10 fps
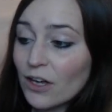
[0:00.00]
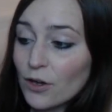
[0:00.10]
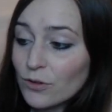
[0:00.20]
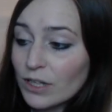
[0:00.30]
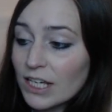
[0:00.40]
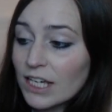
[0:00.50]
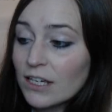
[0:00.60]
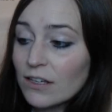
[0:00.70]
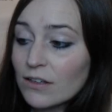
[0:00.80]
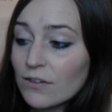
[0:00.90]

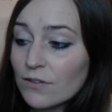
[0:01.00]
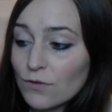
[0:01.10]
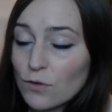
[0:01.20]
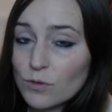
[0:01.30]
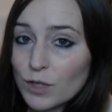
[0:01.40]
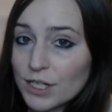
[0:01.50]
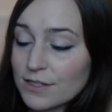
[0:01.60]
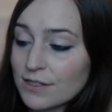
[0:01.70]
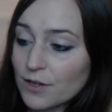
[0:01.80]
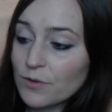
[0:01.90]
only 4
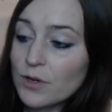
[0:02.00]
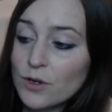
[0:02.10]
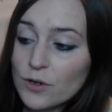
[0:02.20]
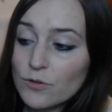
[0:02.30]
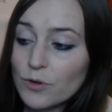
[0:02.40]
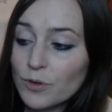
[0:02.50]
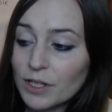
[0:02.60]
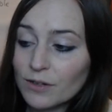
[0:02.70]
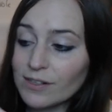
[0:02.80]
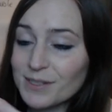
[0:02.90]
words. So
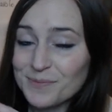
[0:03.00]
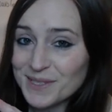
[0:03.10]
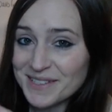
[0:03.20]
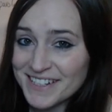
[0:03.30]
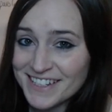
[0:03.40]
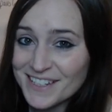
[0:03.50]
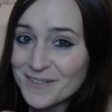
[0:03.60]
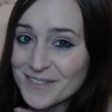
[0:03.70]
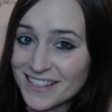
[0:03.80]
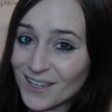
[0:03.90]
ruin Christmas dinner
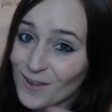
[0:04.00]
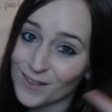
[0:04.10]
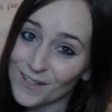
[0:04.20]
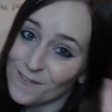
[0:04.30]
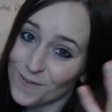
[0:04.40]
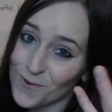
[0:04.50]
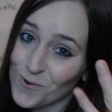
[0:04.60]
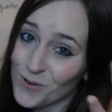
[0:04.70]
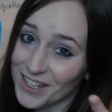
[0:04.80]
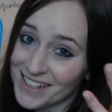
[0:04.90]
using only 4
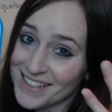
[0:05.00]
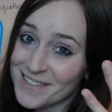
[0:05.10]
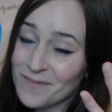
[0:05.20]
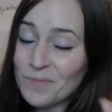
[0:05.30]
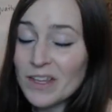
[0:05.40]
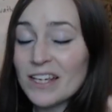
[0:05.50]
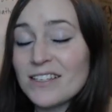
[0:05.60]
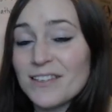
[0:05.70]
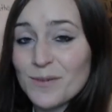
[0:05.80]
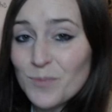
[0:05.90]
words.
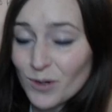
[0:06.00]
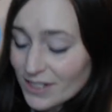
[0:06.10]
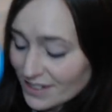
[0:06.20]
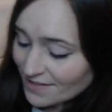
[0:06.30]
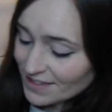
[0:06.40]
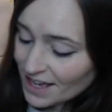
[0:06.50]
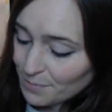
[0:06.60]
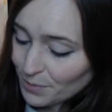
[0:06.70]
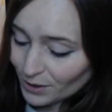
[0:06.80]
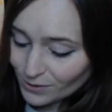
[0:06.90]
So the point of
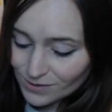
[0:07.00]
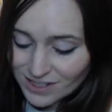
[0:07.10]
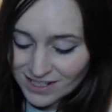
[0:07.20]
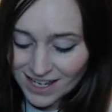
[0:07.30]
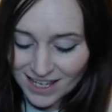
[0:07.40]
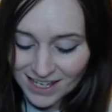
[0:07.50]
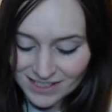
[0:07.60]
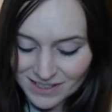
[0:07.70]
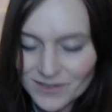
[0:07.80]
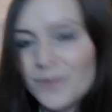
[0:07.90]
that post
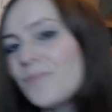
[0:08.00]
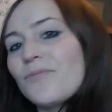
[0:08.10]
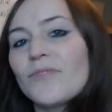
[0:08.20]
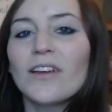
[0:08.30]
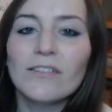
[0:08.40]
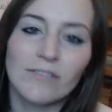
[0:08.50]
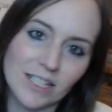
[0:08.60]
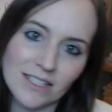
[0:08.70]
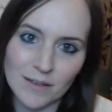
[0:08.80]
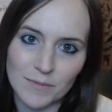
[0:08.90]
is
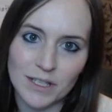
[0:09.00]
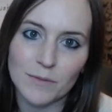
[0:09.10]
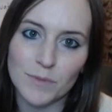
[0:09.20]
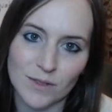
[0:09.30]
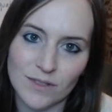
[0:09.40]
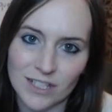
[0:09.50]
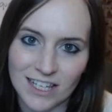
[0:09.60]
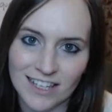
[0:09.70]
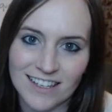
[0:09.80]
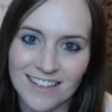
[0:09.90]
write something
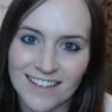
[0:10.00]
amusing